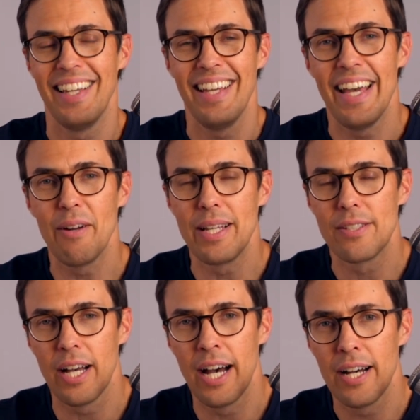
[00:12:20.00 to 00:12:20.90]
Anyways,
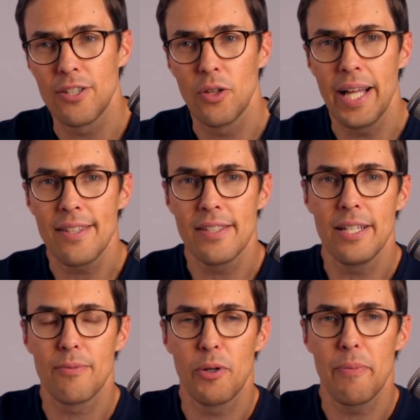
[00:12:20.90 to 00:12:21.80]
so that's
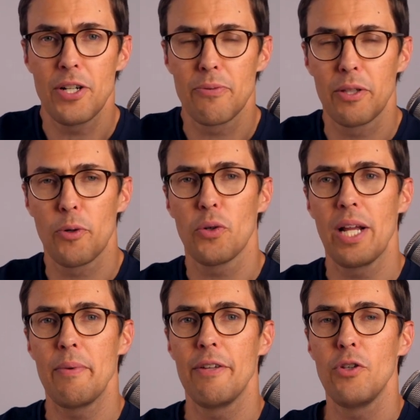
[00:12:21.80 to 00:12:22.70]
it pretty much about the
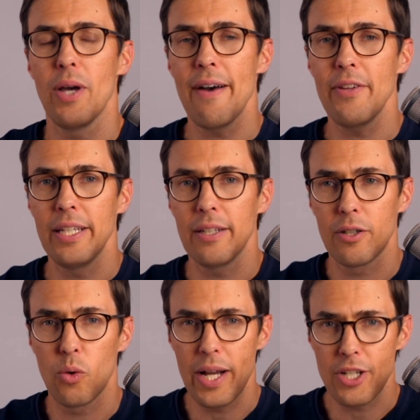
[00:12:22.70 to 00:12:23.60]
program. And if you have any
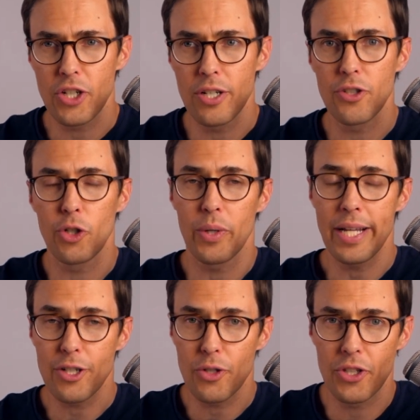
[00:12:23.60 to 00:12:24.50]
questions, you're
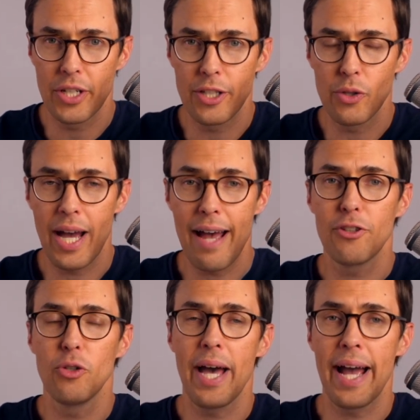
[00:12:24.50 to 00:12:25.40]
interested, you have
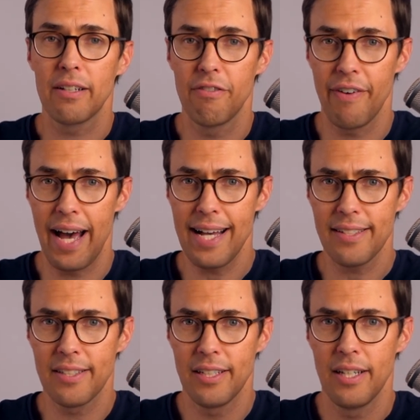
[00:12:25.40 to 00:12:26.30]
to act
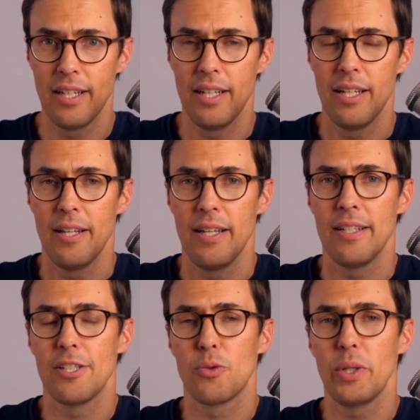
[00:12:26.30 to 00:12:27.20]
fast.
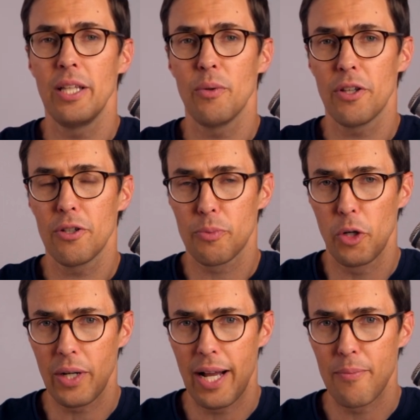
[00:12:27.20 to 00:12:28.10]
This is really one of those
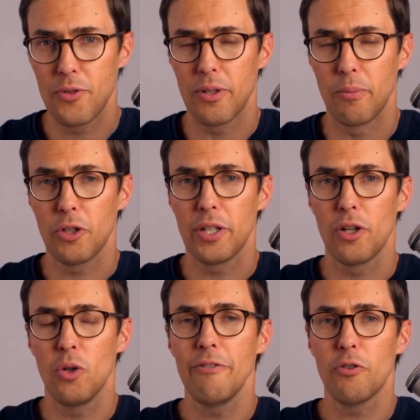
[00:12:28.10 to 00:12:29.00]
programs. I'm looking
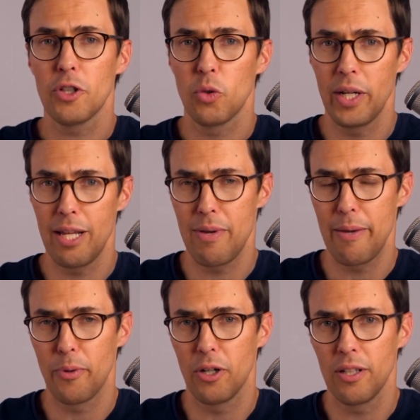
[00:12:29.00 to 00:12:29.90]
only for 20
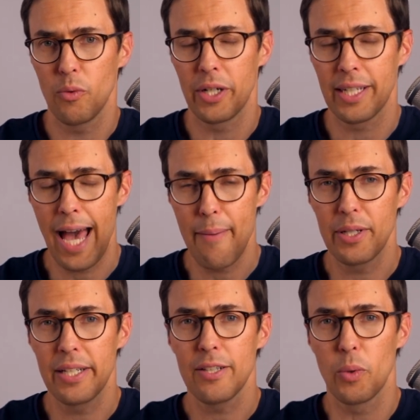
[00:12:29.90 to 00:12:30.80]
people. We're capping
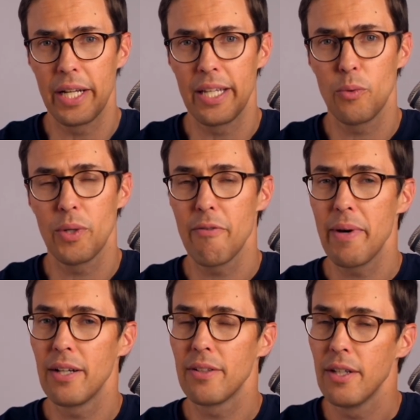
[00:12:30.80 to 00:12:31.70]
it at 20. We have
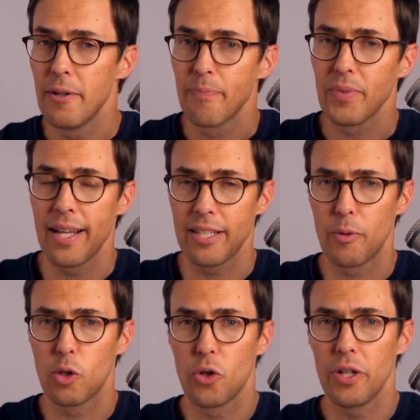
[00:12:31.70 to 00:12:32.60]
about, as I'm
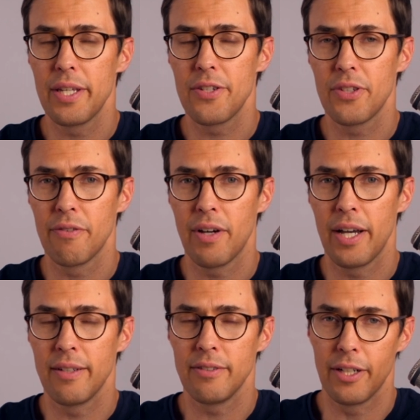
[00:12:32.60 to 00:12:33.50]
recording this, if
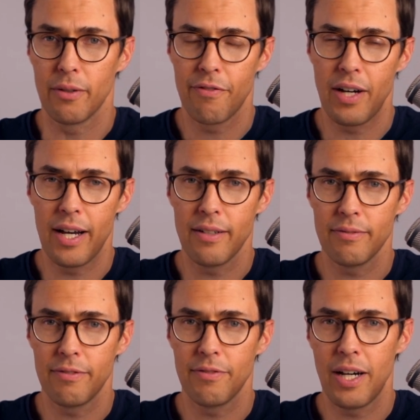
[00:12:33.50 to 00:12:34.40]

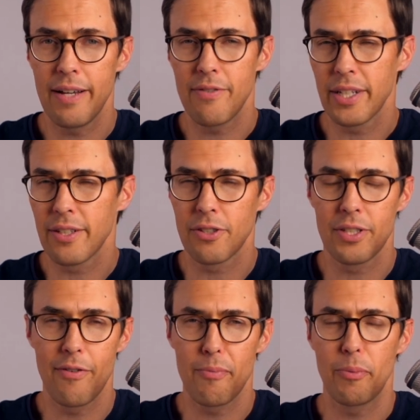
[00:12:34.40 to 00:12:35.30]
five, 6, or
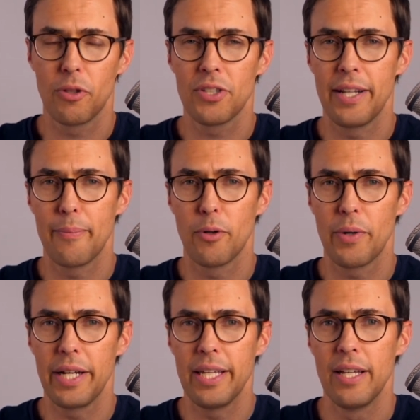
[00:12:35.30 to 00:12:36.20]
7 people signed up
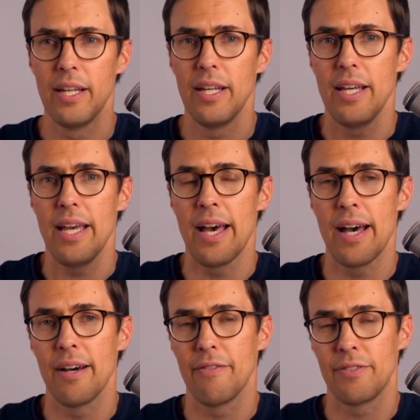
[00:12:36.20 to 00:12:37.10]
already
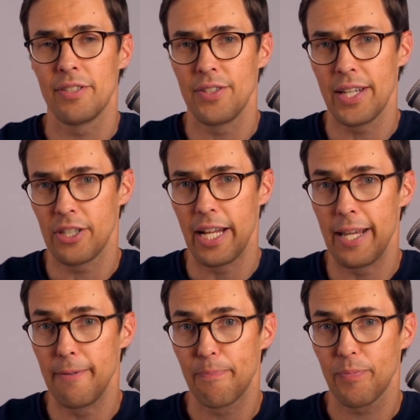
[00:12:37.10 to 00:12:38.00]
since
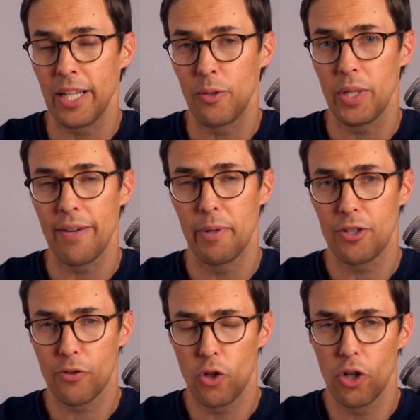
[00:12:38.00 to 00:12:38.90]
yesterday, and we have a bunch
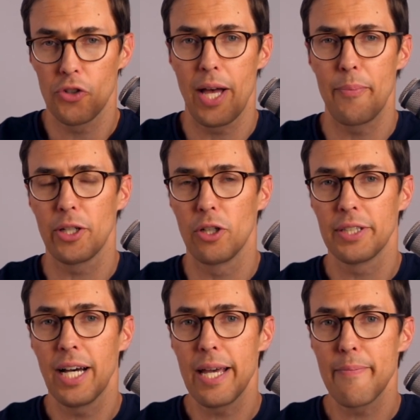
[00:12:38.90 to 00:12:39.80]
of calls happening all the
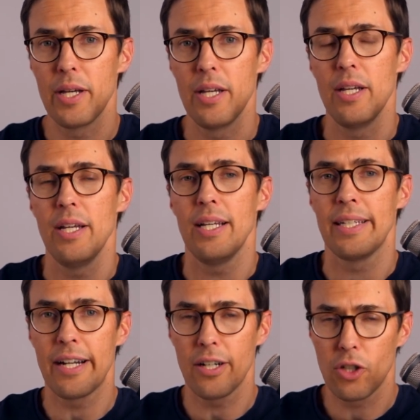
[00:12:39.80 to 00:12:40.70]
time.
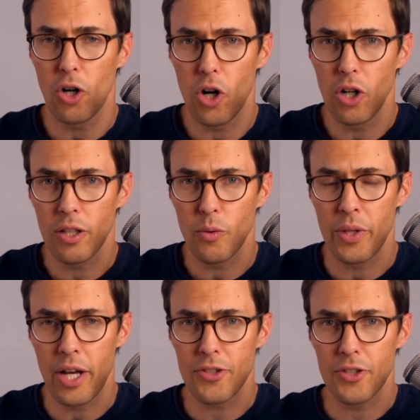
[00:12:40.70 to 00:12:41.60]
Get on a call with
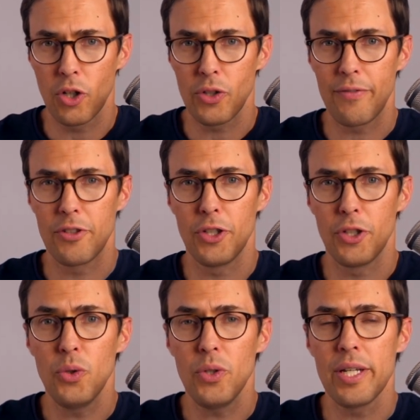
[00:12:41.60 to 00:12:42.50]
us. All you have to
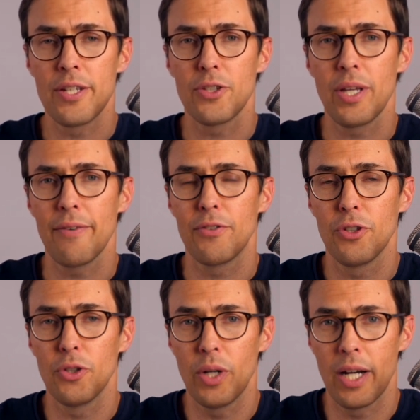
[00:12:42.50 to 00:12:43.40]
do is you have
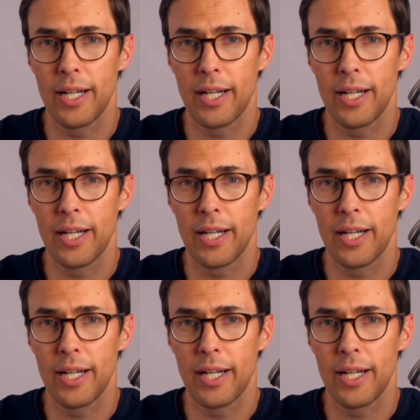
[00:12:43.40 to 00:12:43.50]
to